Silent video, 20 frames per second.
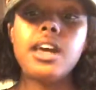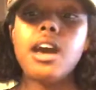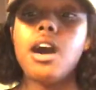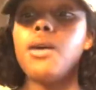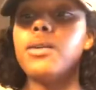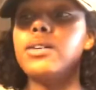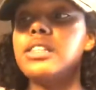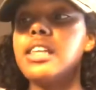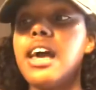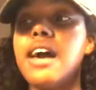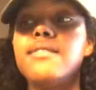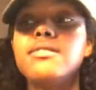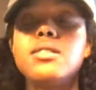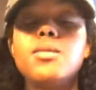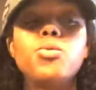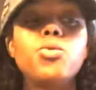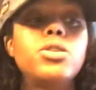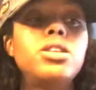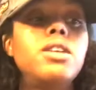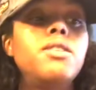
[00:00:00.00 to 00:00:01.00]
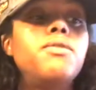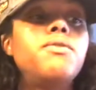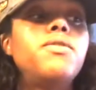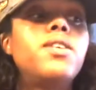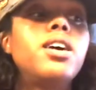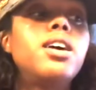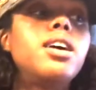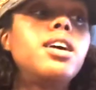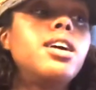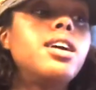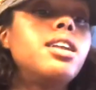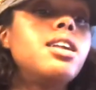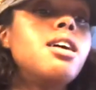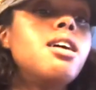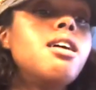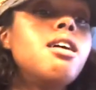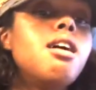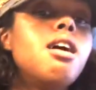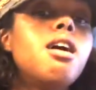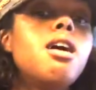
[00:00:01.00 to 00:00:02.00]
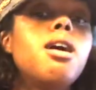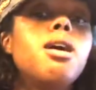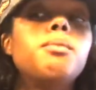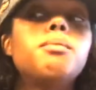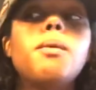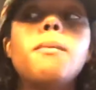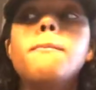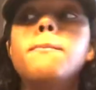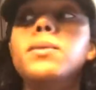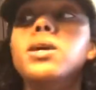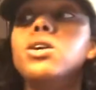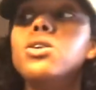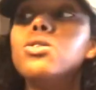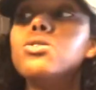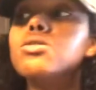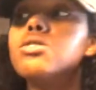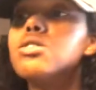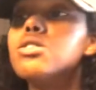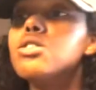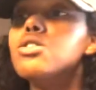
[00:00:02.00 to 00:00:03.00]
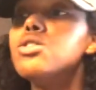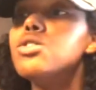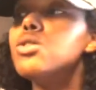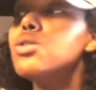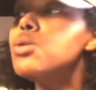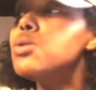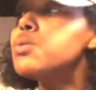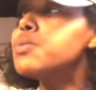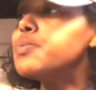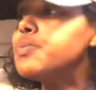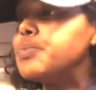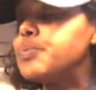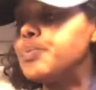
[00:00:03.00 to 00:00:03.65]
They always have some really fun meals to do.